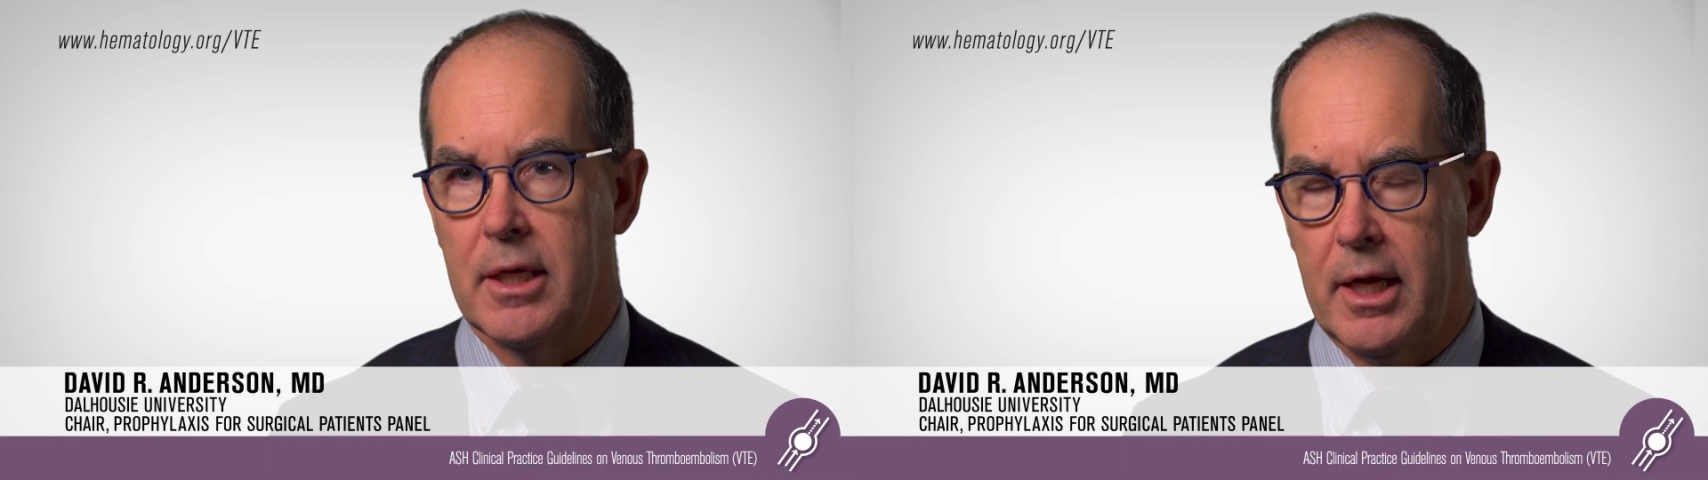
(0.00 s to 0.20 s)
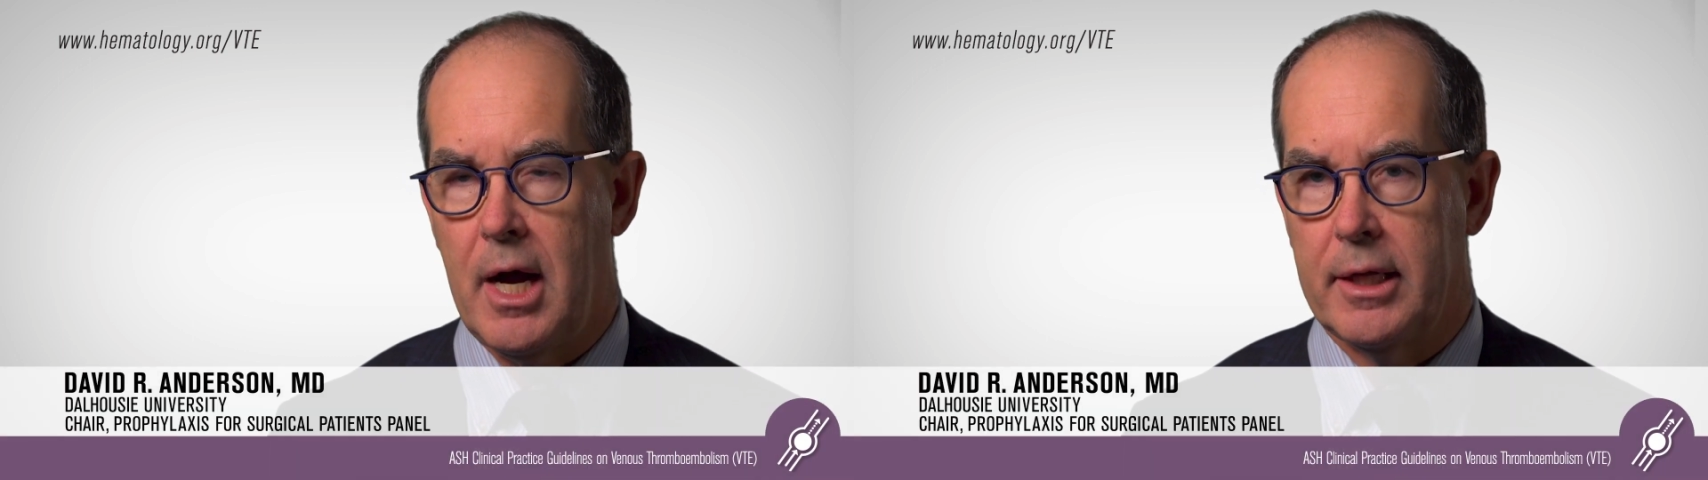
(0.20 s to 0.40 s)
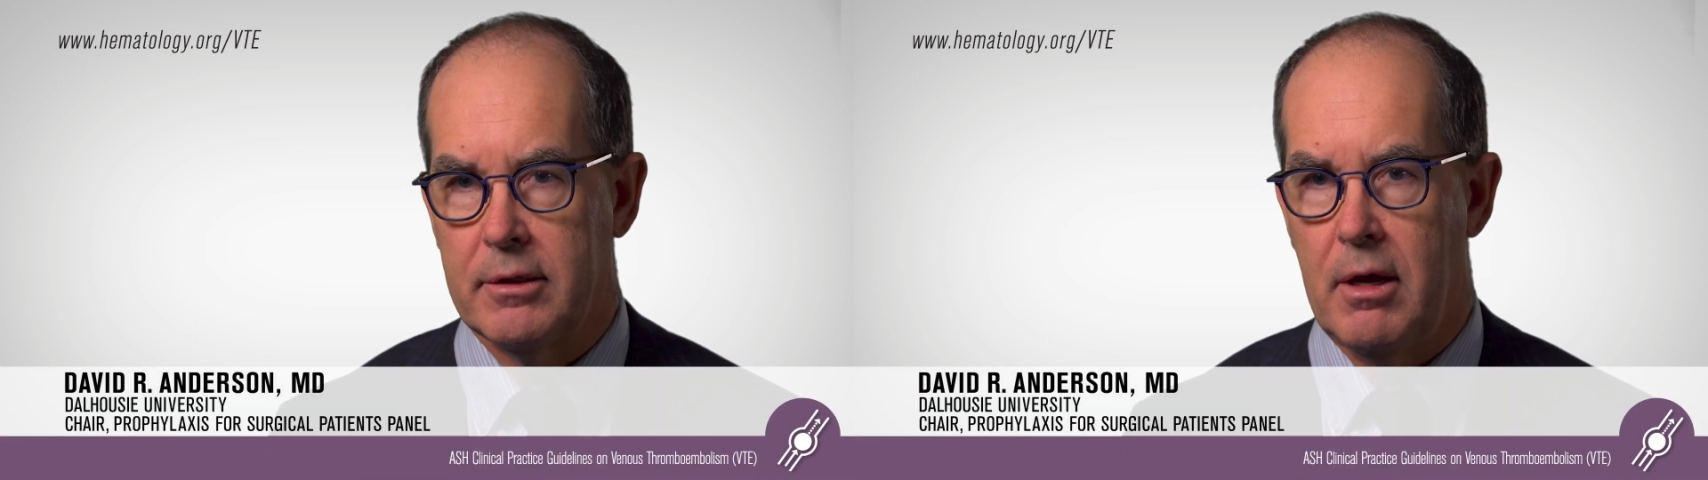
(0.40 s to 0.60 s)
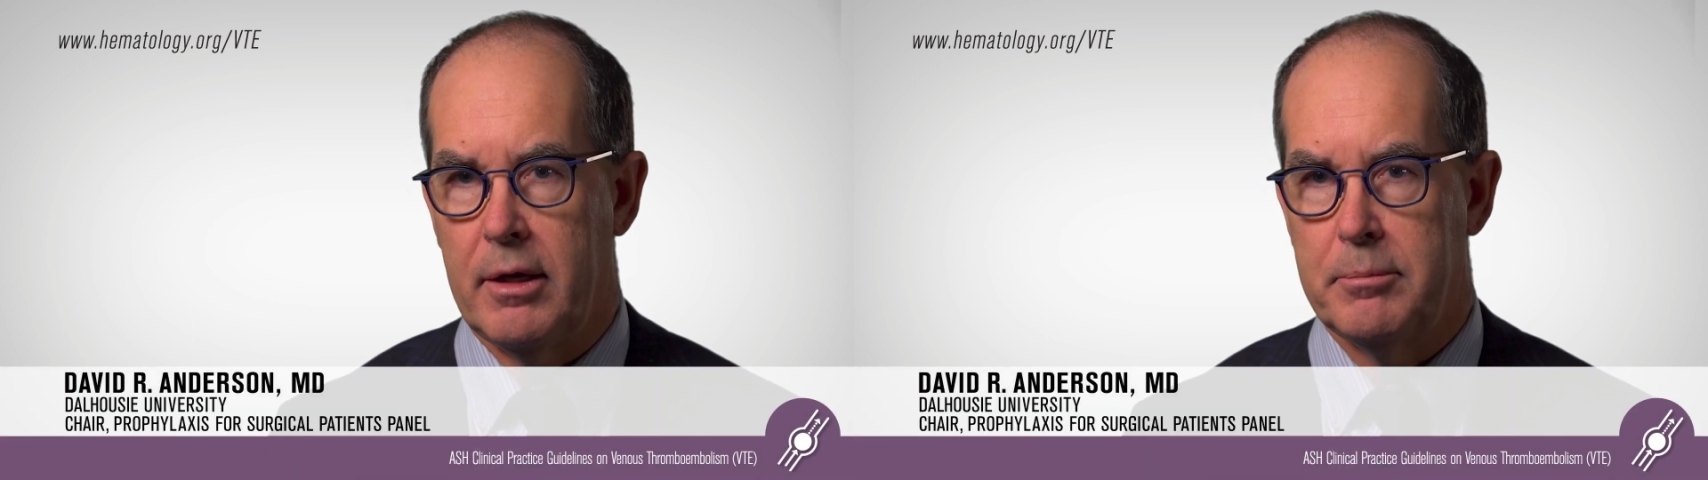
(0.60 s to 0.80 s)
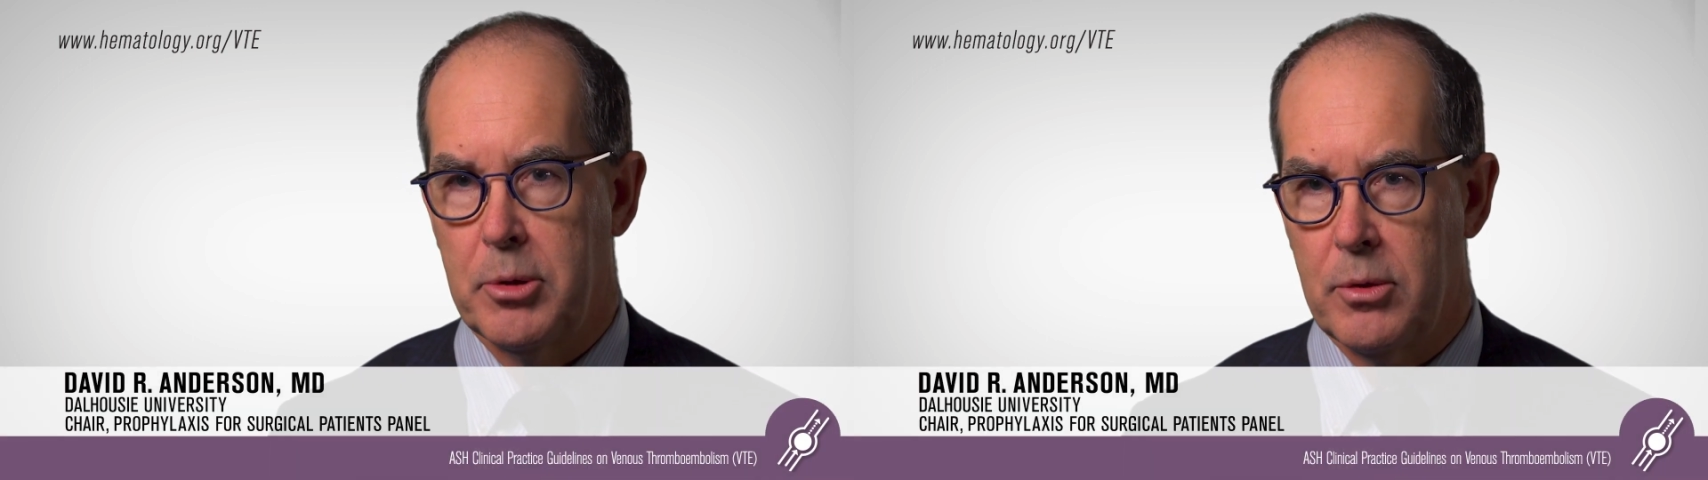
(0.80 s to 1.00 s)
the
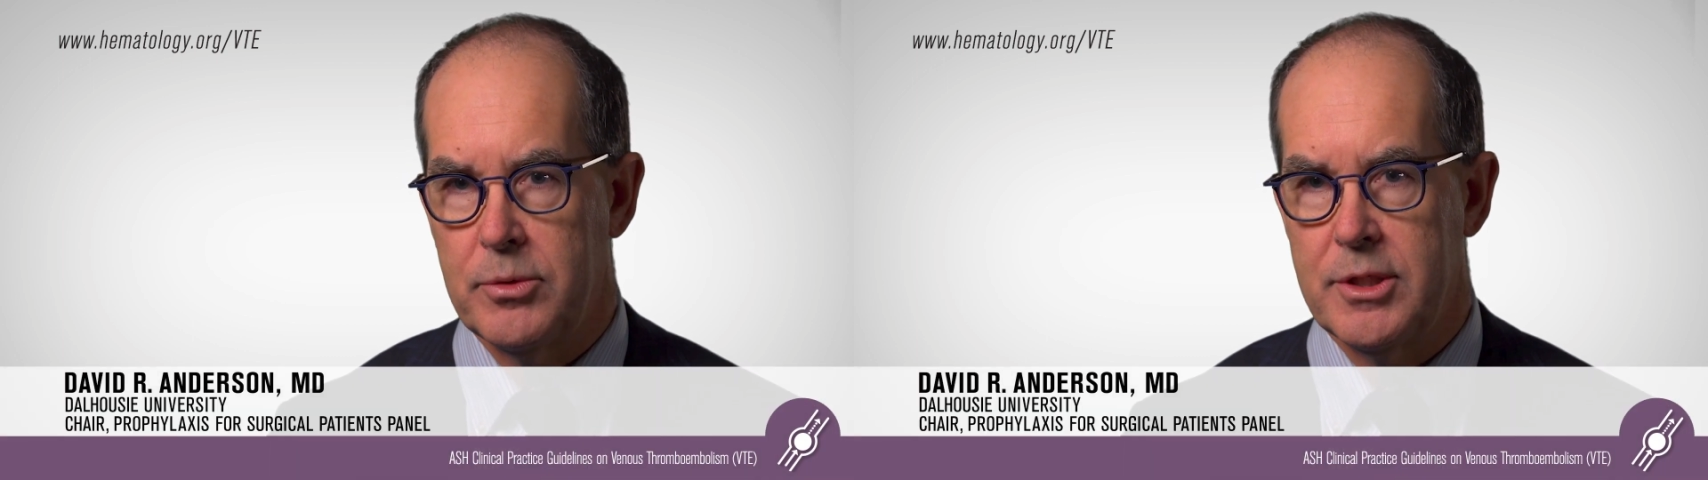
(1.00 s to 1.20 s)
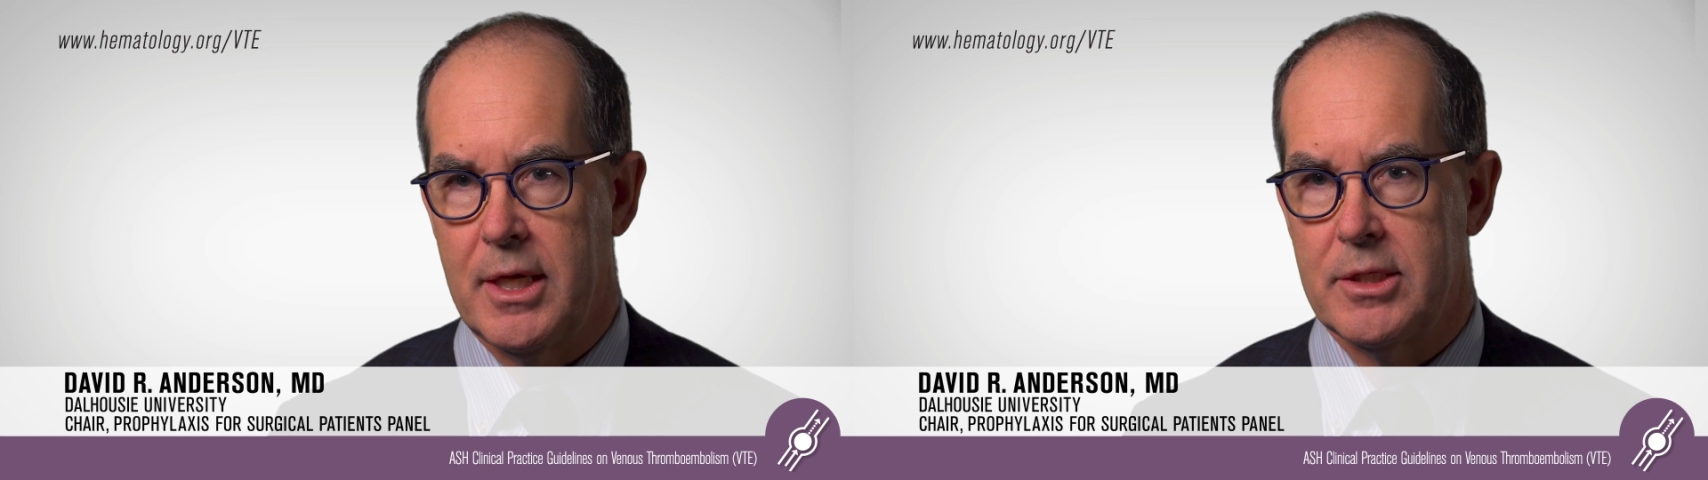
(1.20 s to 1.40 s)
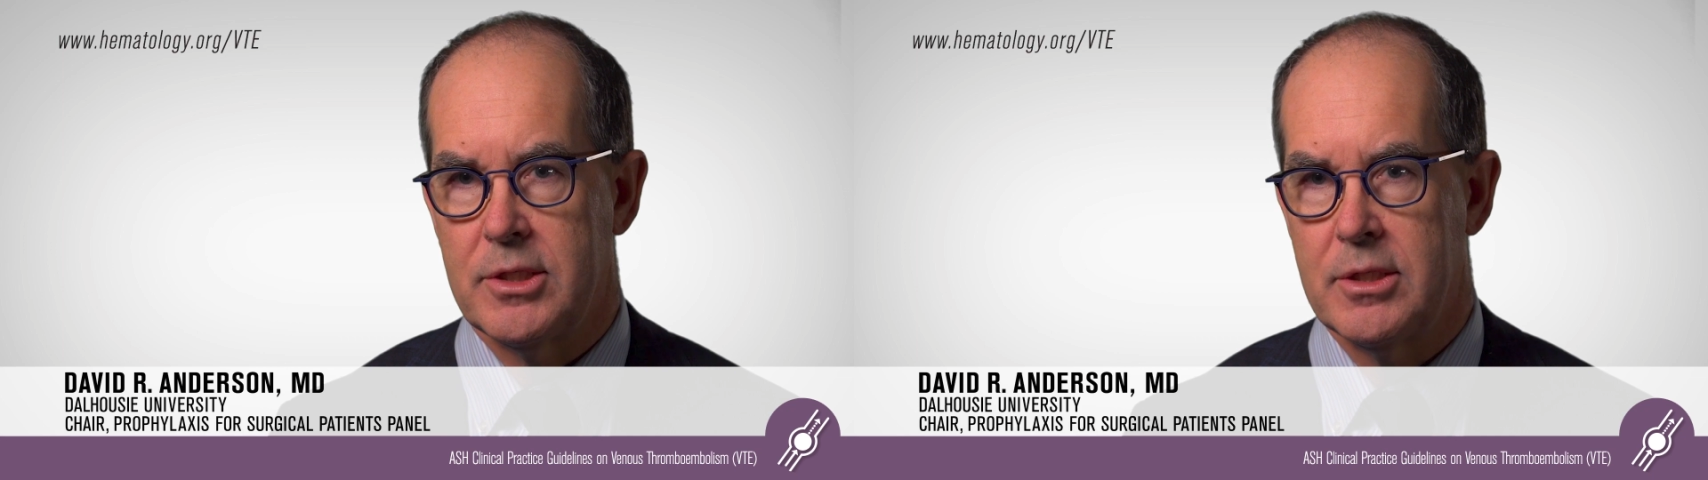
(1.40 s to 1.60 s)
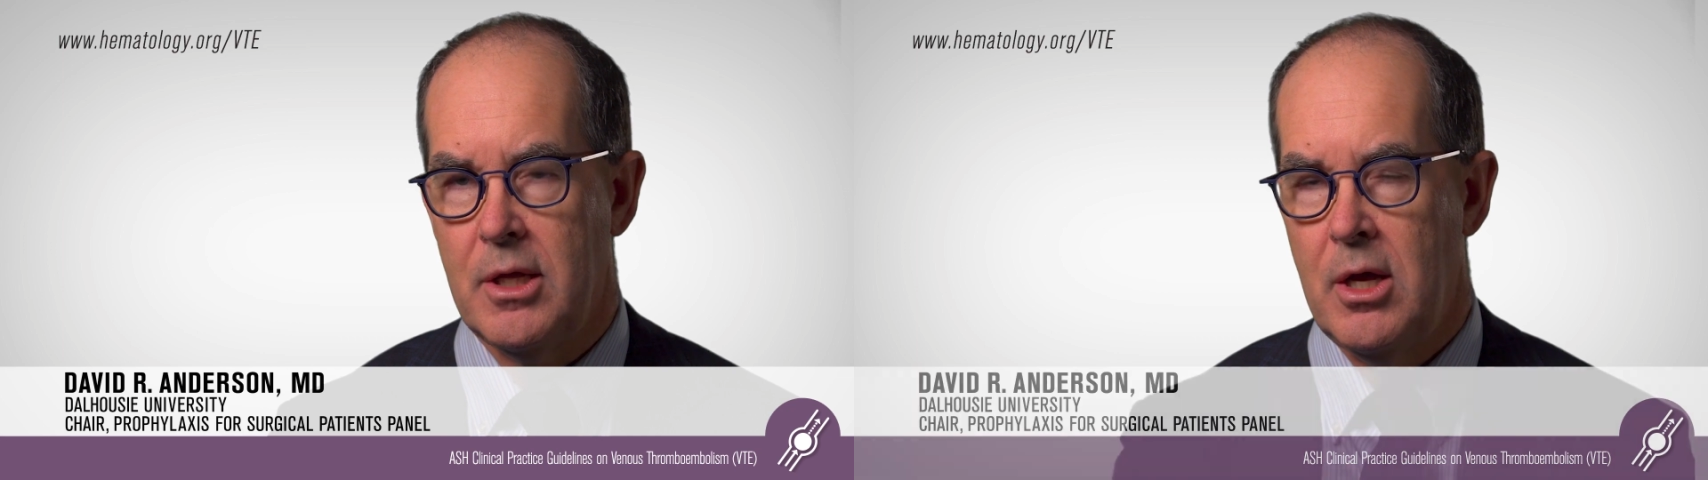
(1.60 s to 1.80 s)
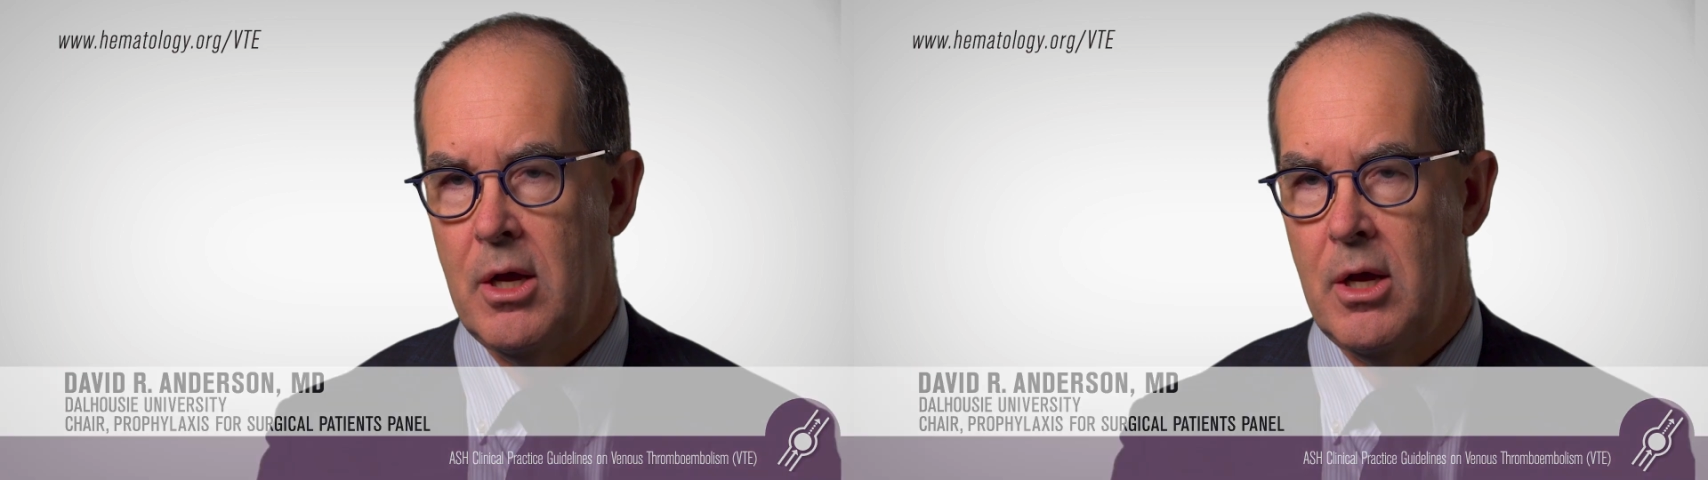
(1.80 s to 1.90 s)
guideline process.